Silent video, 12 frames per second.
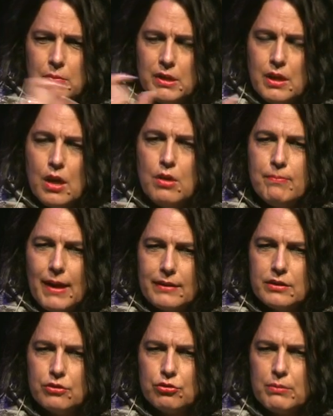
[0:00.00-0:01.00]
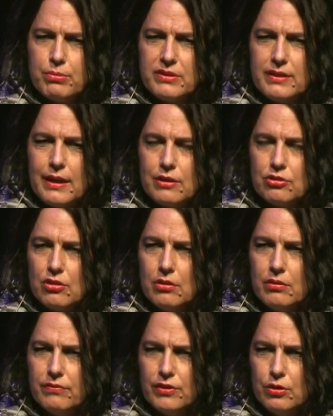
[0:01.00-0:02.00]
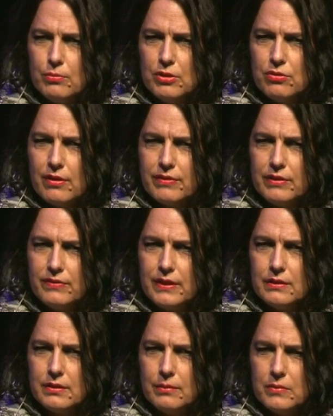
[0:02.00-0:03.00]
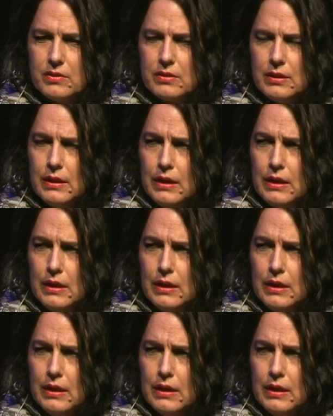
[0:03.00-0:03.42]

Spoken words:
but no mandatory protection for human trafficked victims.